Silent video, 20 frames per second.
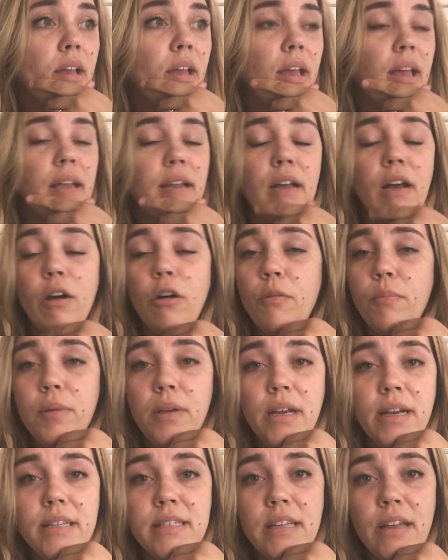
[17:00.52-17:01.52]
And I hope you
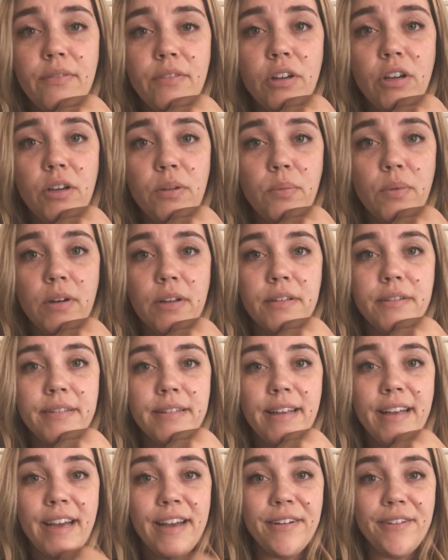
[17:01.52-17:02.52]
guys have a good one.
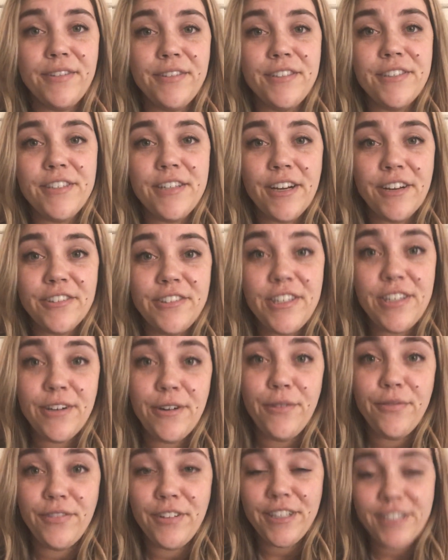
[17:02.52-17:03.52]
I will talk to you
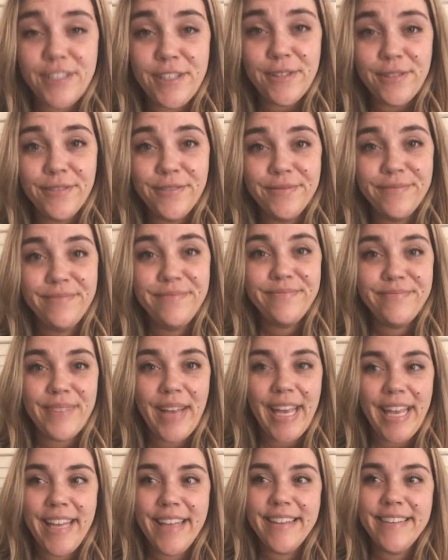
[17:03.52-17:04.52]
hopefully soon. Bye.